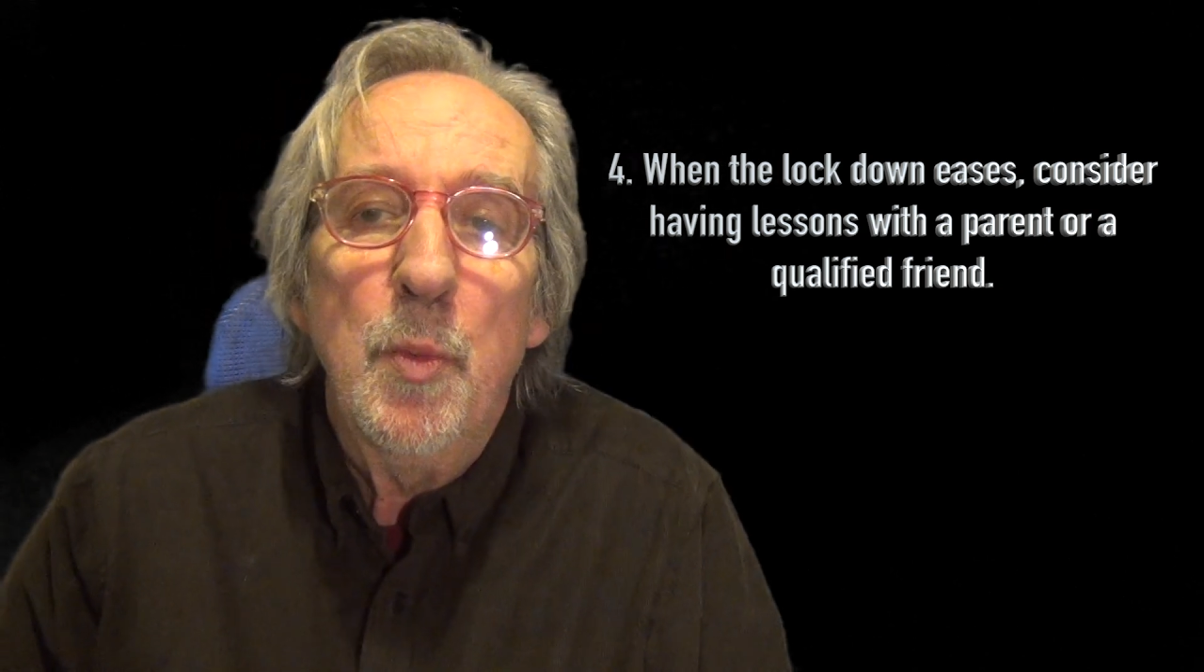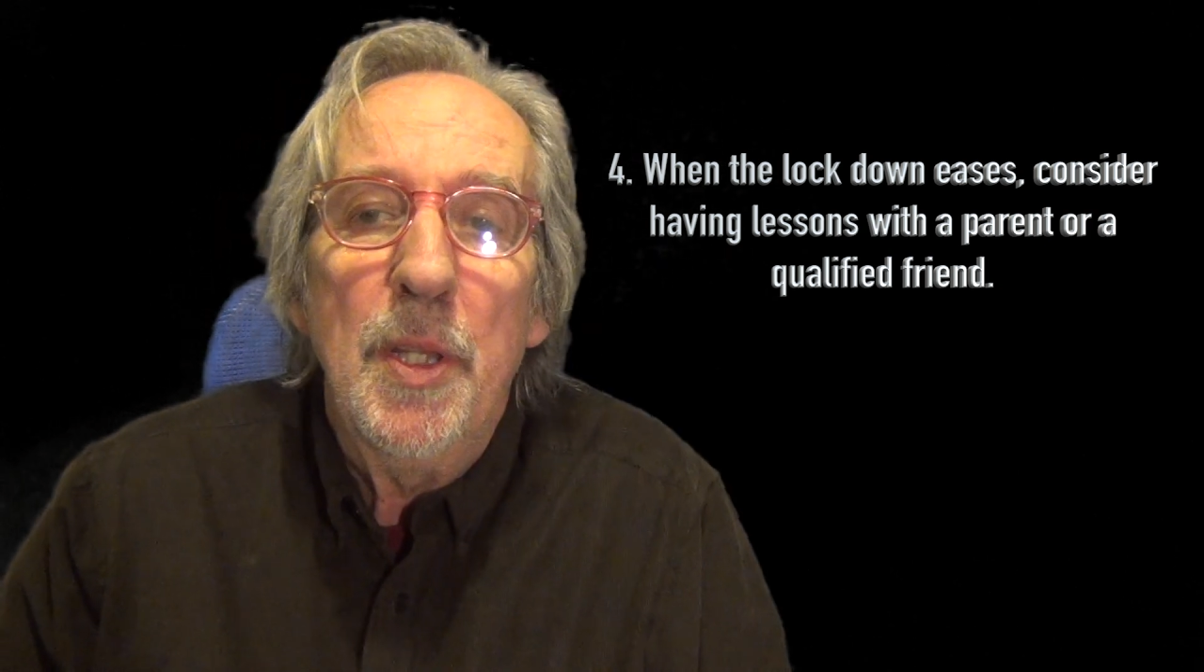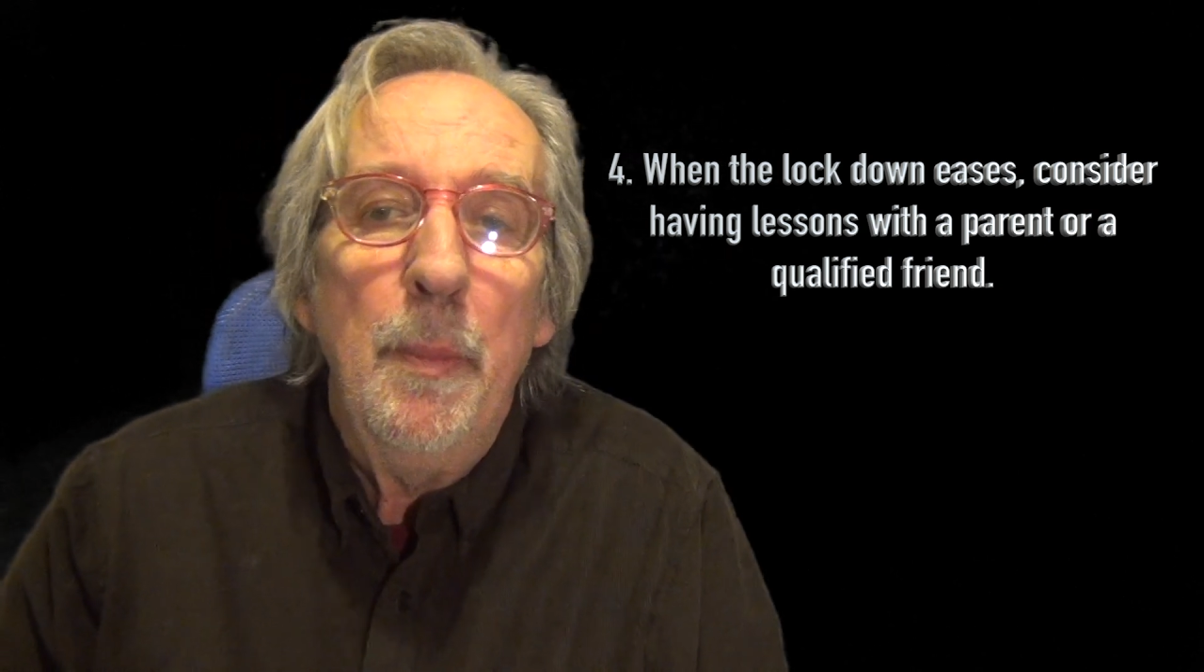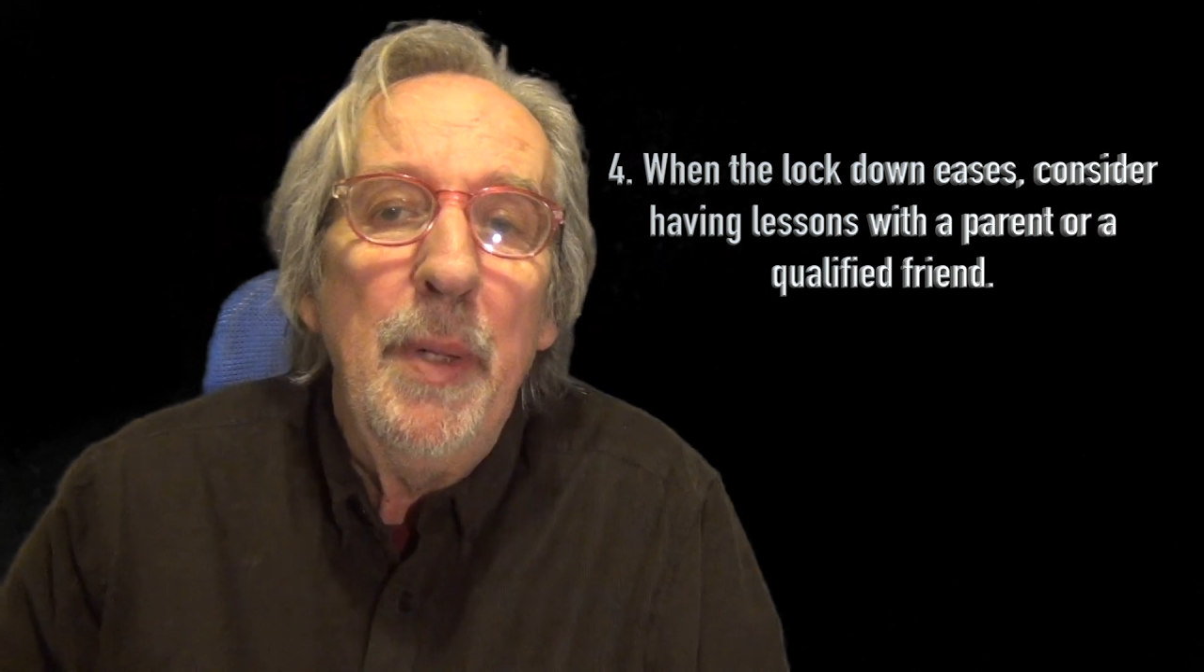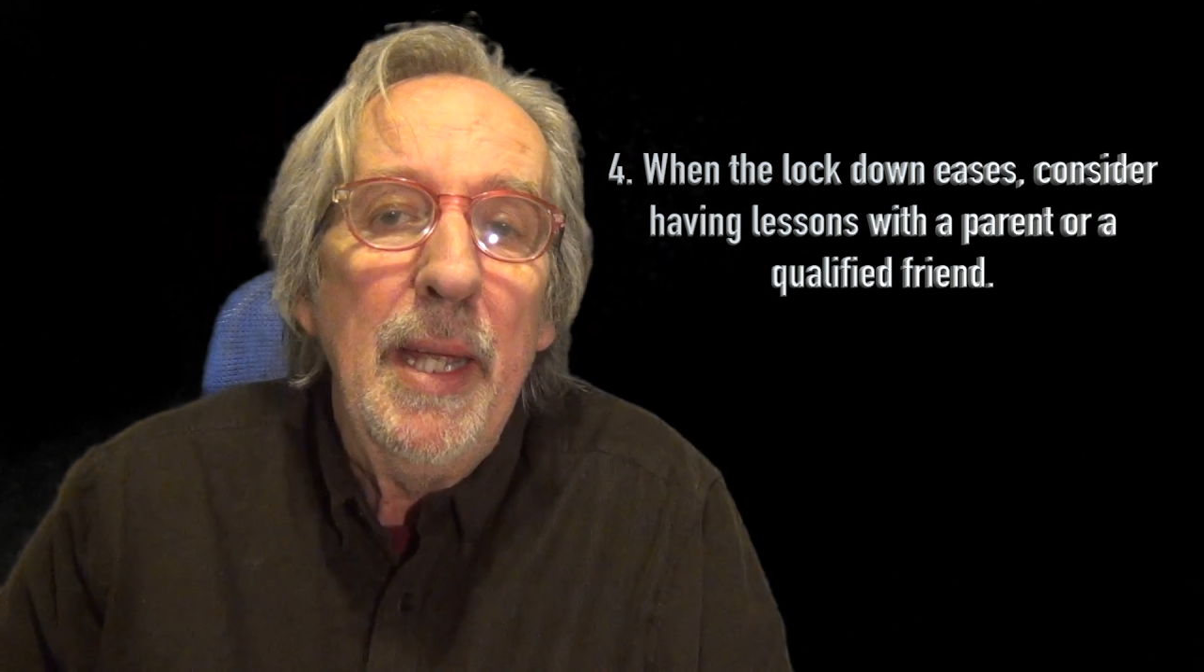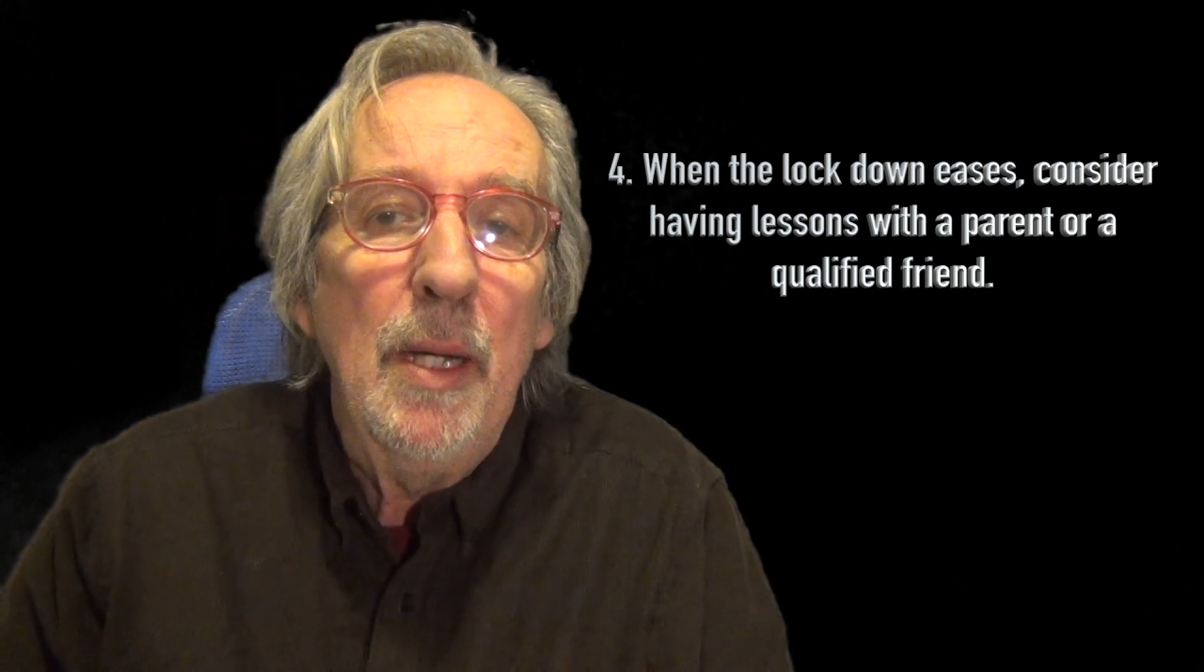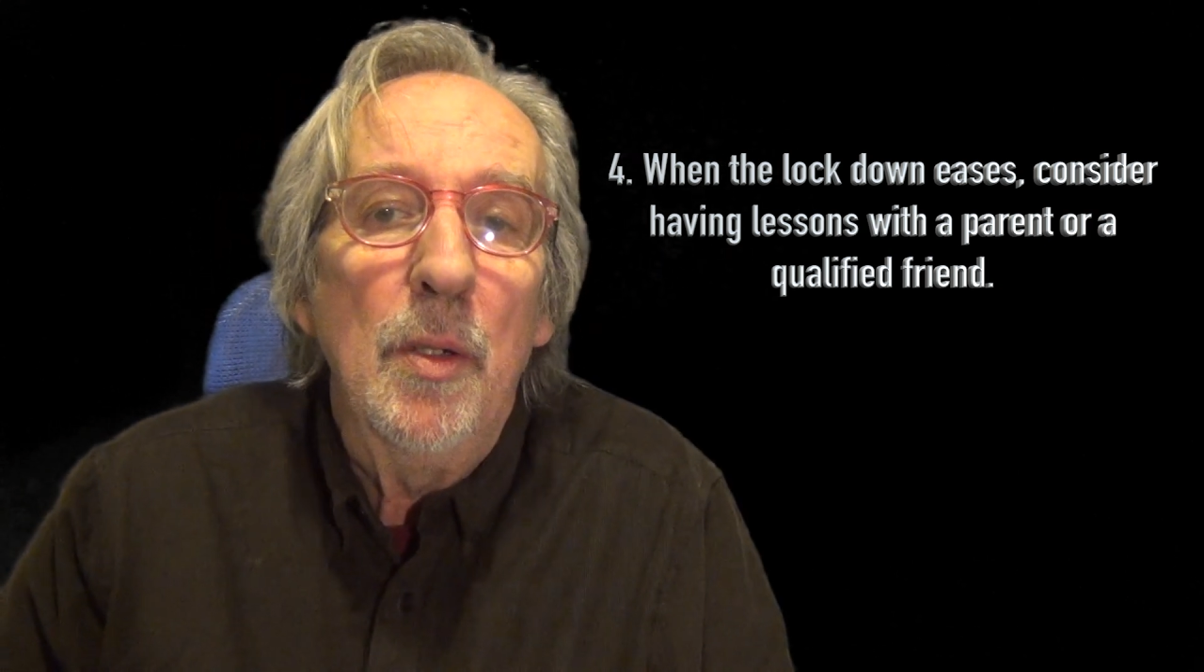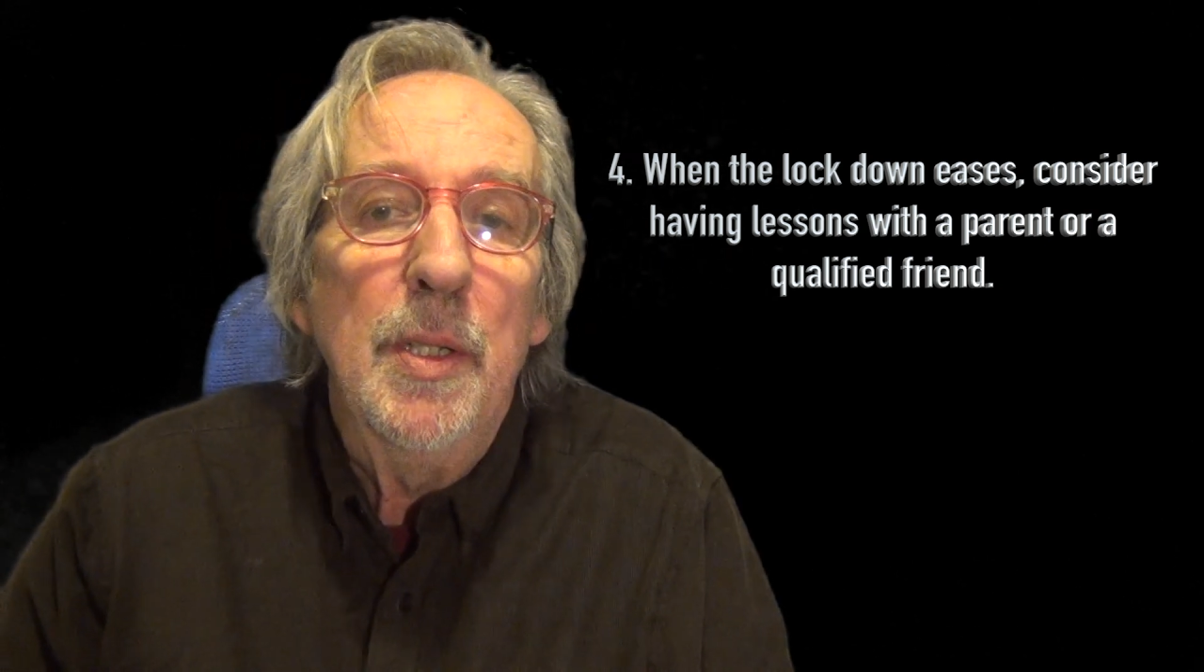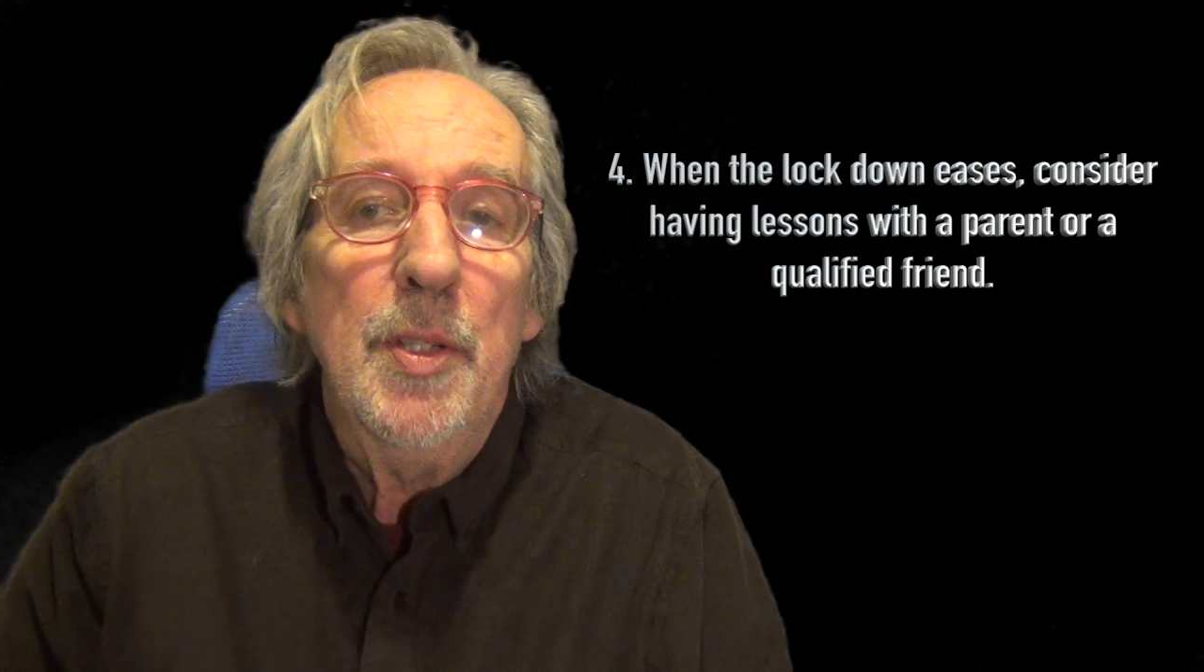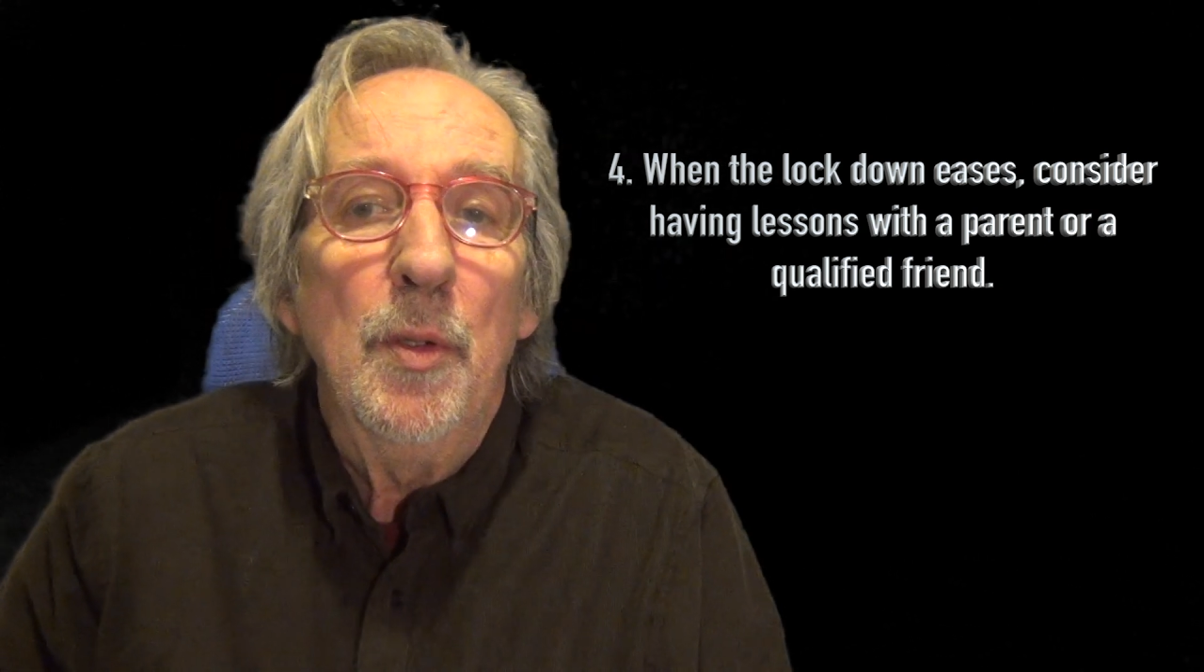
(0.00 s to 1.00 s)
with a
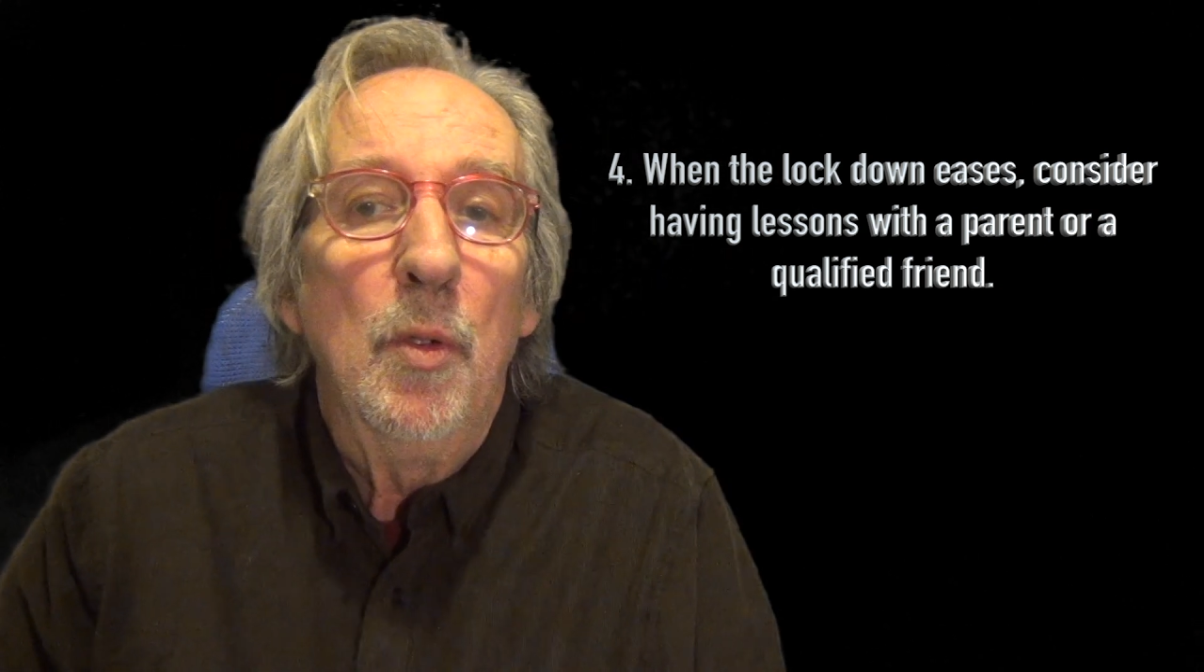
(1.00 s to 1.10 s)
parent